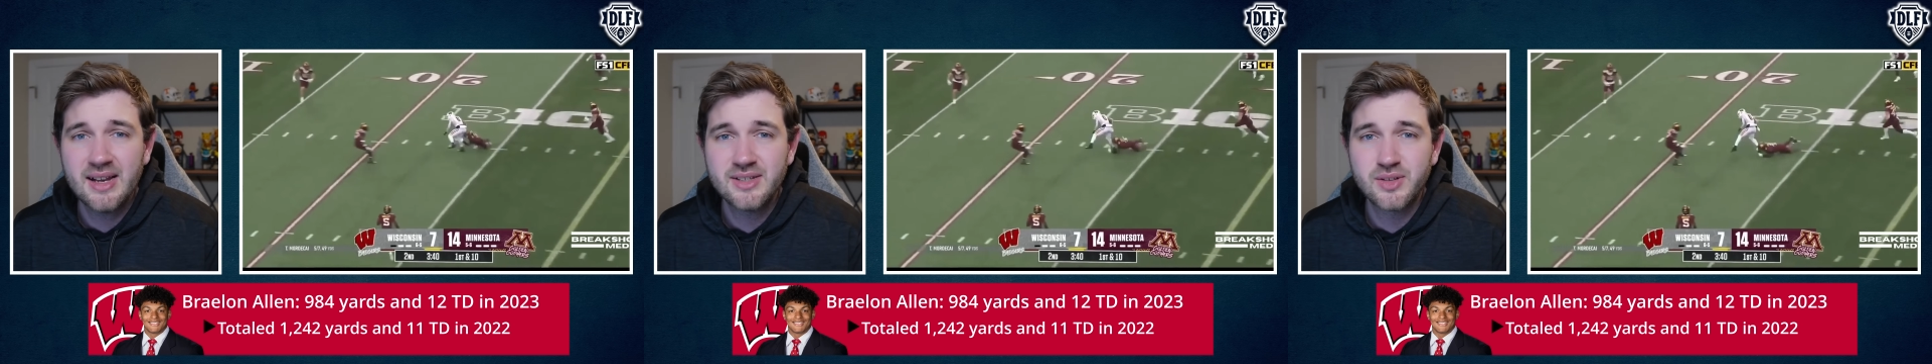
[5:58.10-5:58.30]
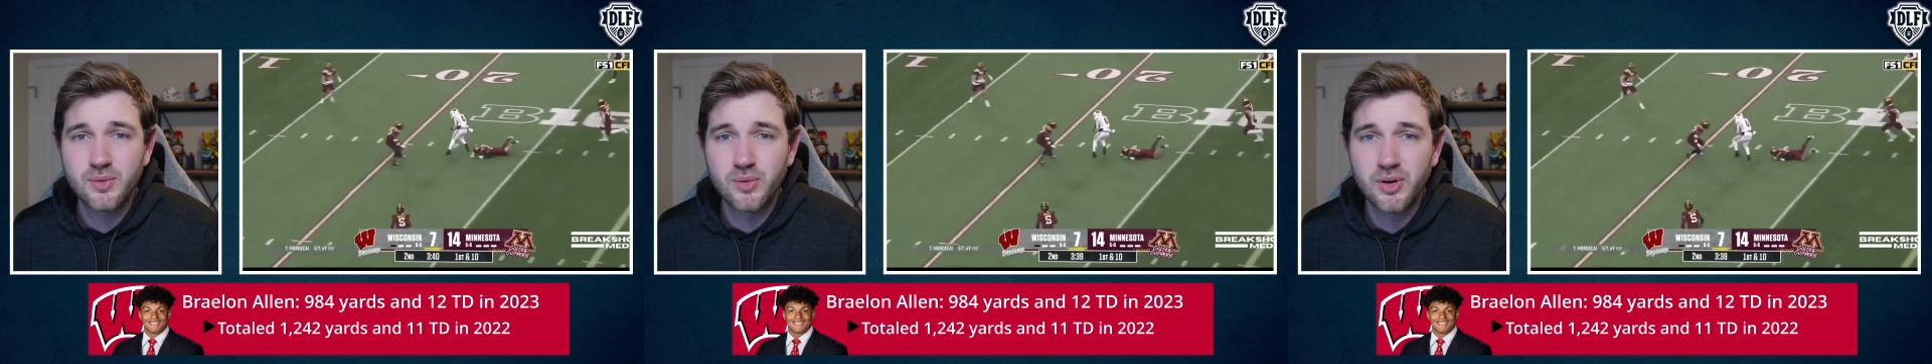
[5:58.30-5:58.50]

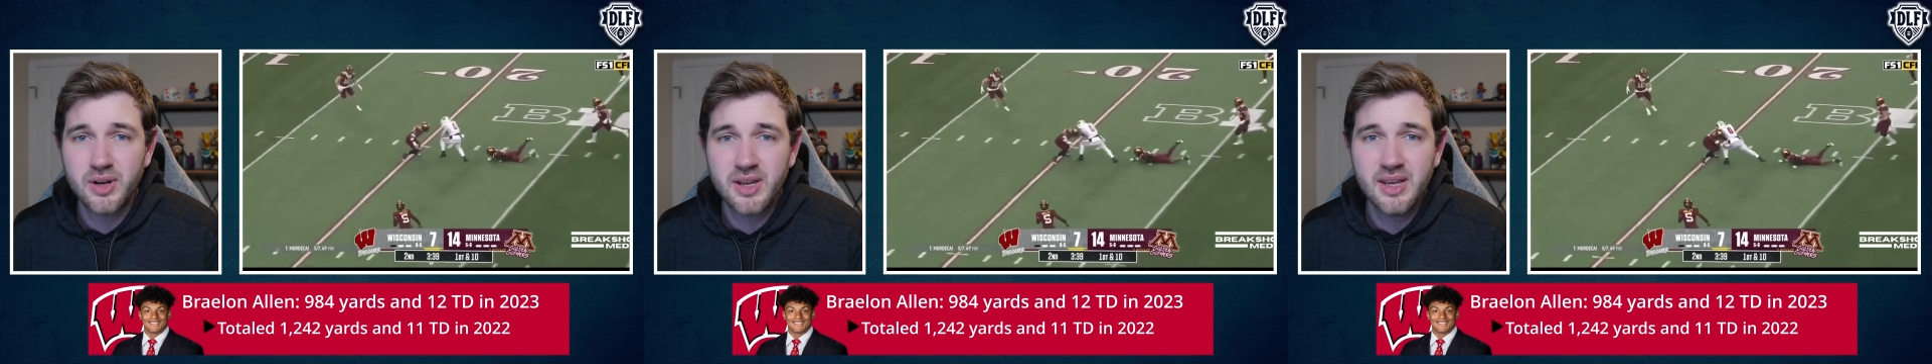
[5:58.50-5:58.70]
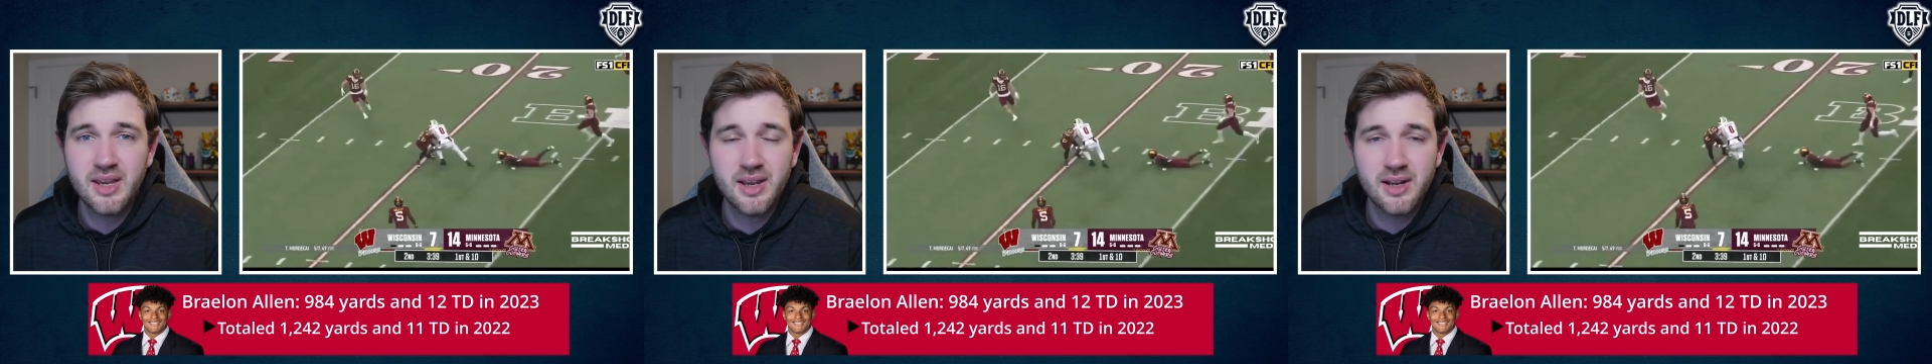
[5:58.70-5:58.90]
as a
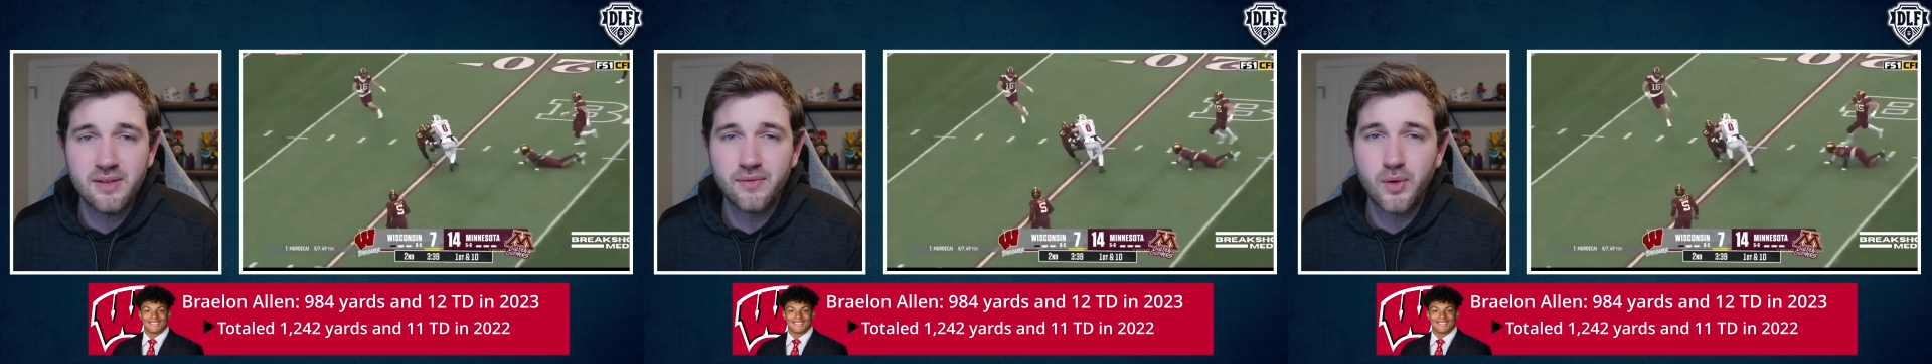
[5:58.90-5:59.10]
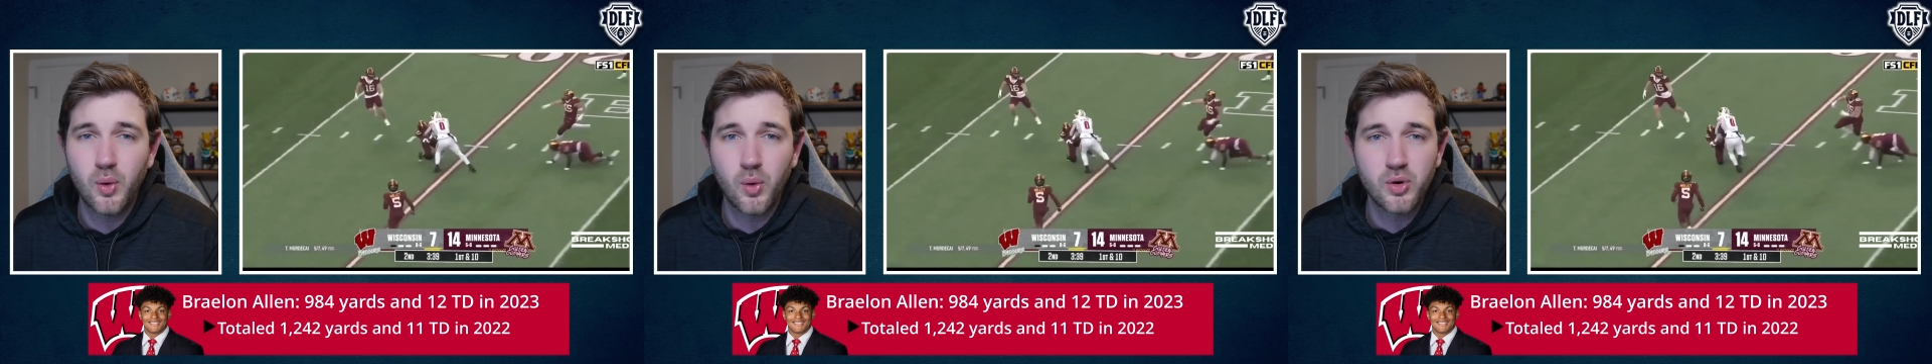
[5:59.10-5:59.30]
rookie. And,
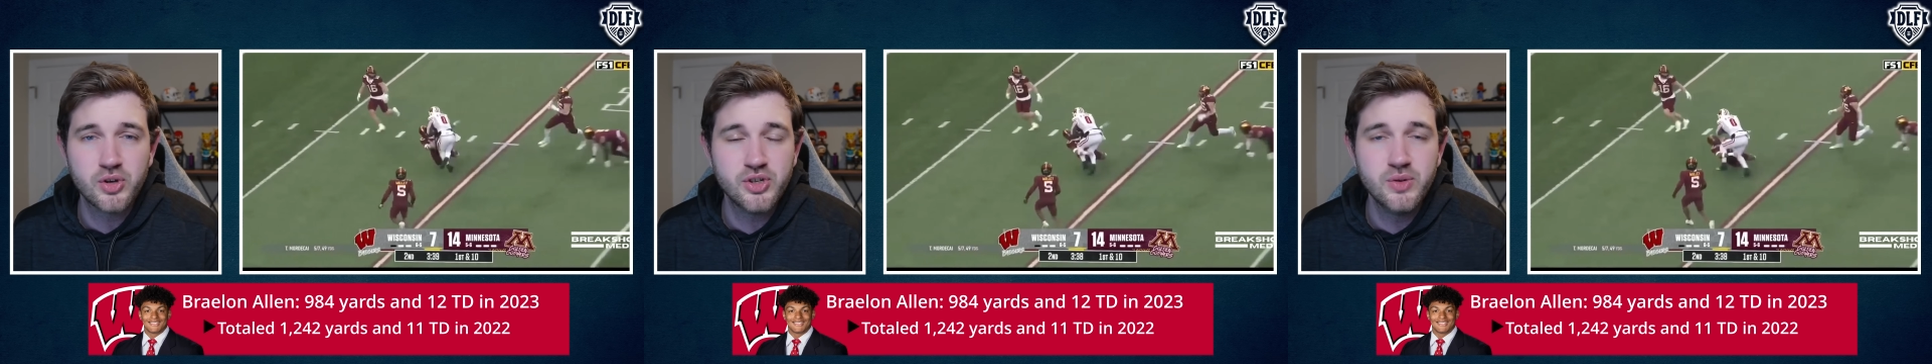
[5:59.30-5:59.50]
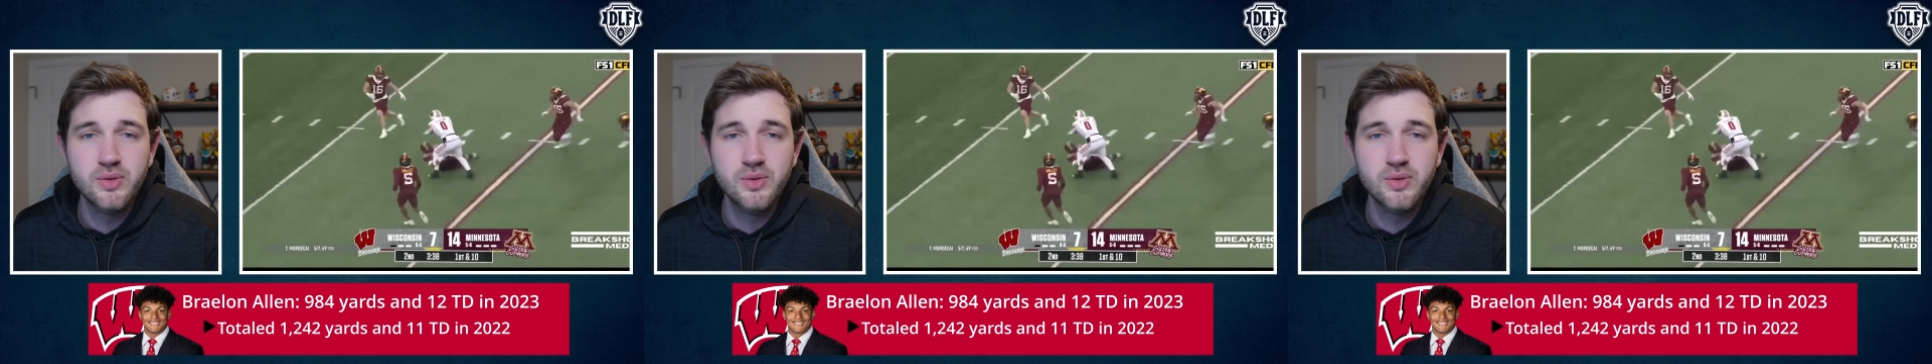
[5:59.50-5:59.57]
of course,